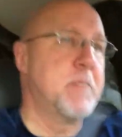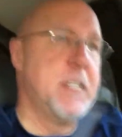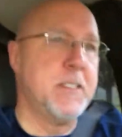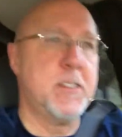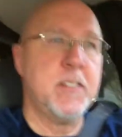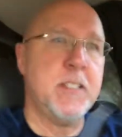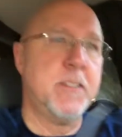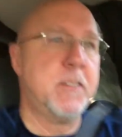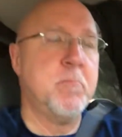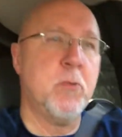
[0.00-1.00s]
it's
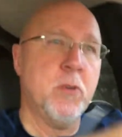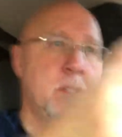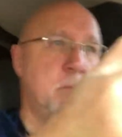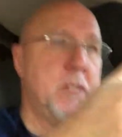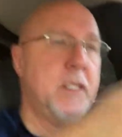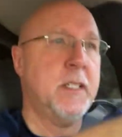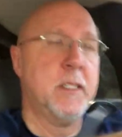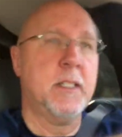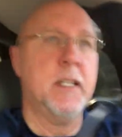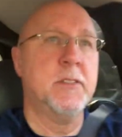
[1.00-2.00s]
it's important to be
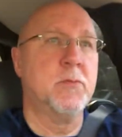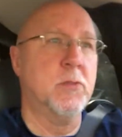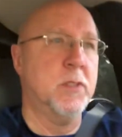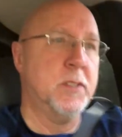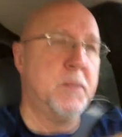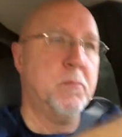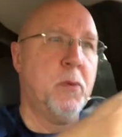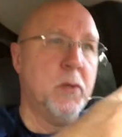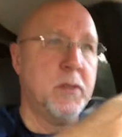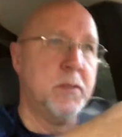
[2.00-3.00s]
in God's word. It's
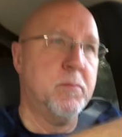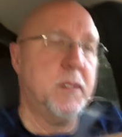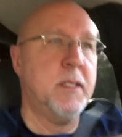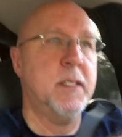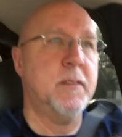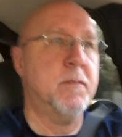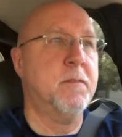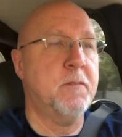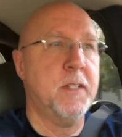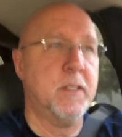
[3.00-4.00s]
important to be in
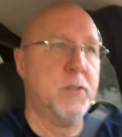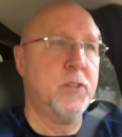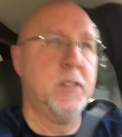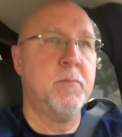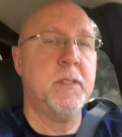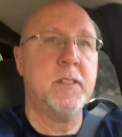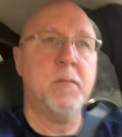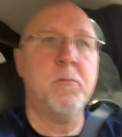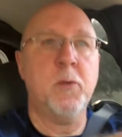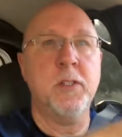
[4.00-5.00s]
fellowship. It's
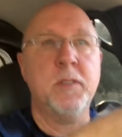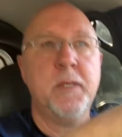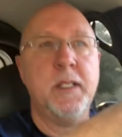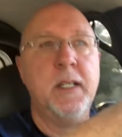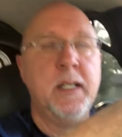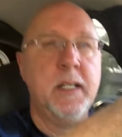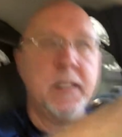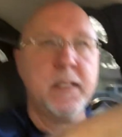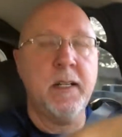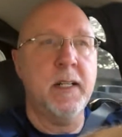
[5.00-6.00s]
important to be
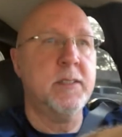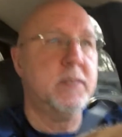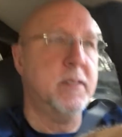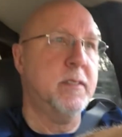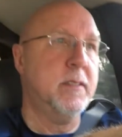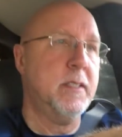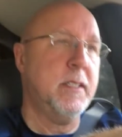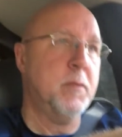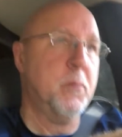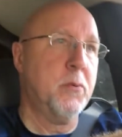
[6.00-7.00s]
constant
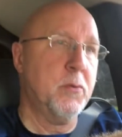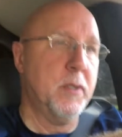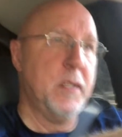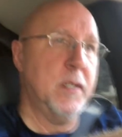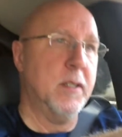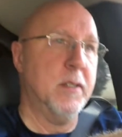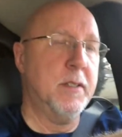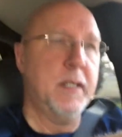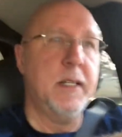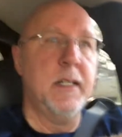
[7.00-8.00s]
in prayer.
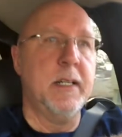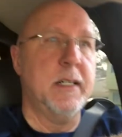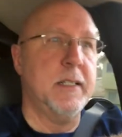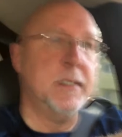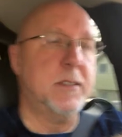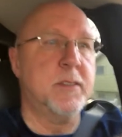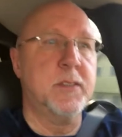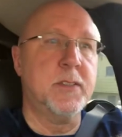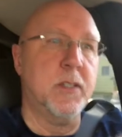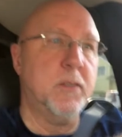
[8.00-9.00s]
Uh, it's
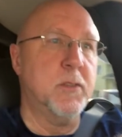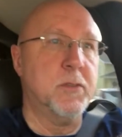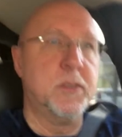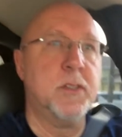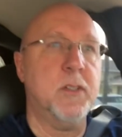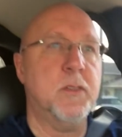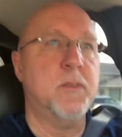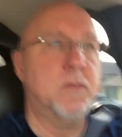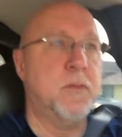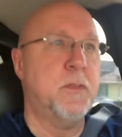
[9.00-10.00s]
so so
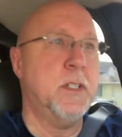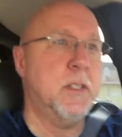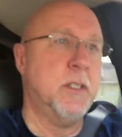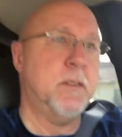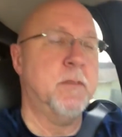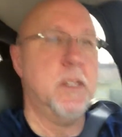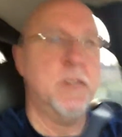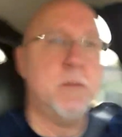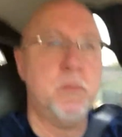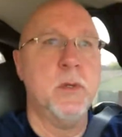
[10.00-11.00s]
very
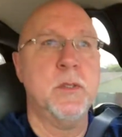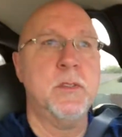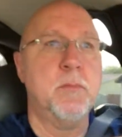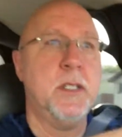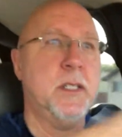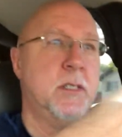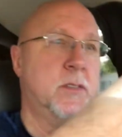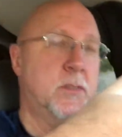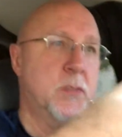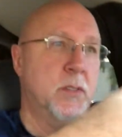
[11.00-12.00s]
very important to be in
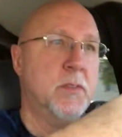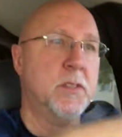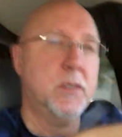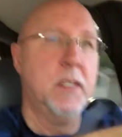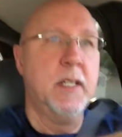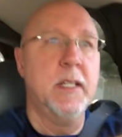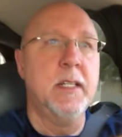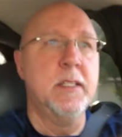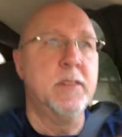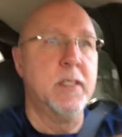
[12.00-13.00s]
service
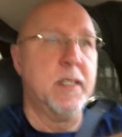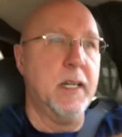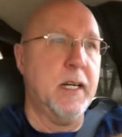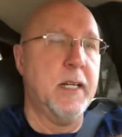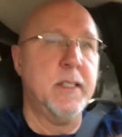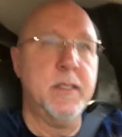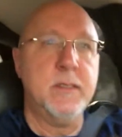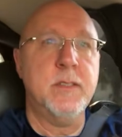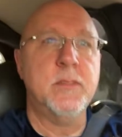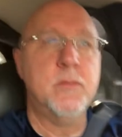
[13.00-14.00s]
to
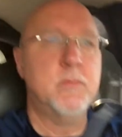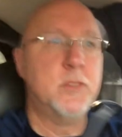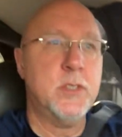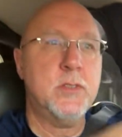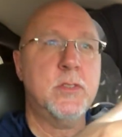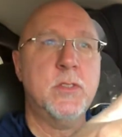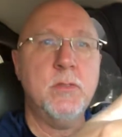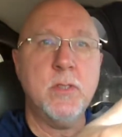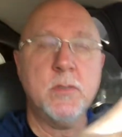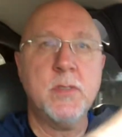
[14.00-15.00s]
God. To just
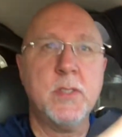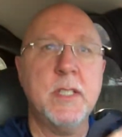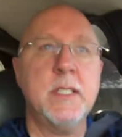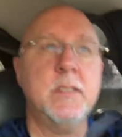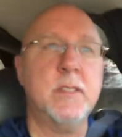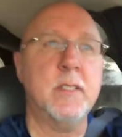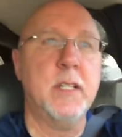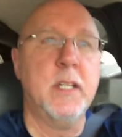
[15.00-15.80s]
do those things that